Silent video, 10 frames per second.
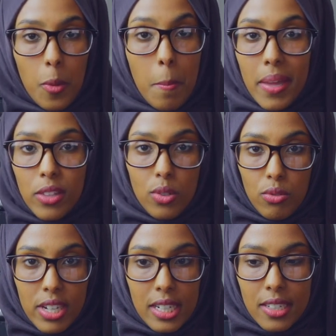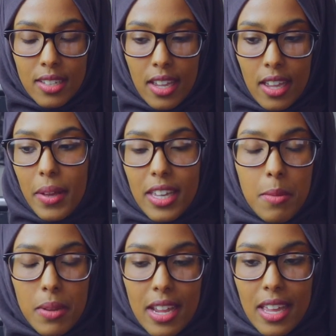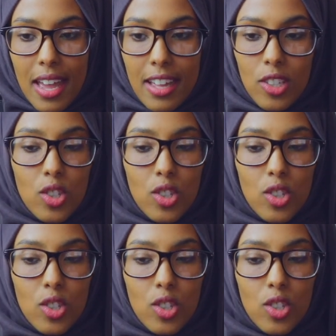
up mental real estate and keeping it in your head.